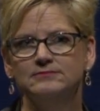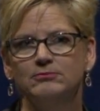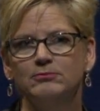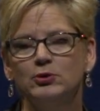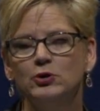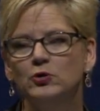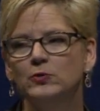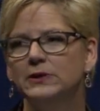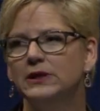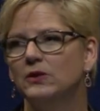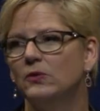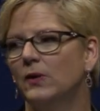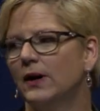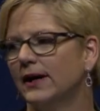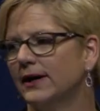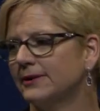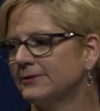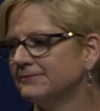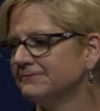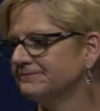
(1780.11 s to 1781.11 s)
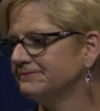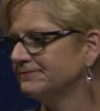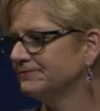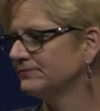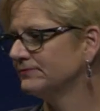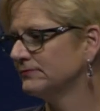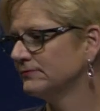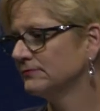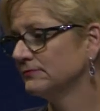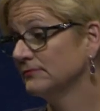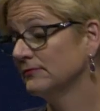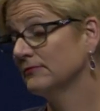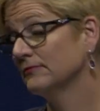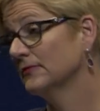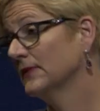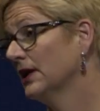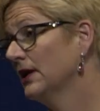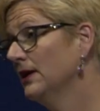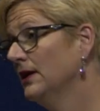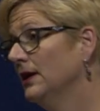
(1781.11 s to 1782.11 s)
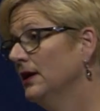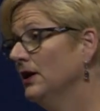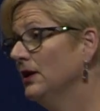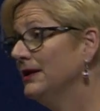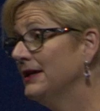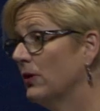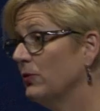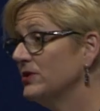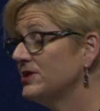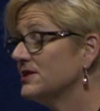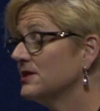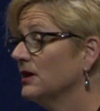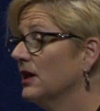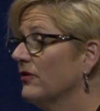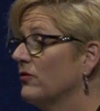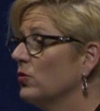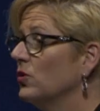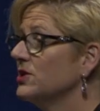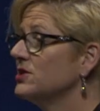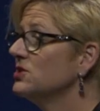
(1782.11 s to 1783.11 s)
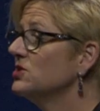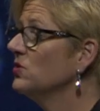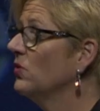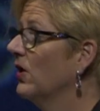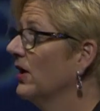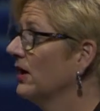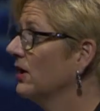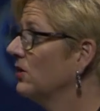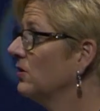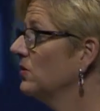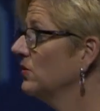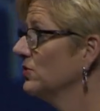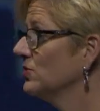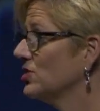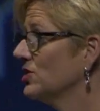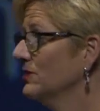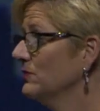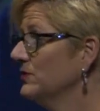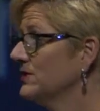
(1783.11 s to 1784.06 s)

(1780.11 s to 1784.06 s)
Blew me away. Now, we still have work to do on inclusion.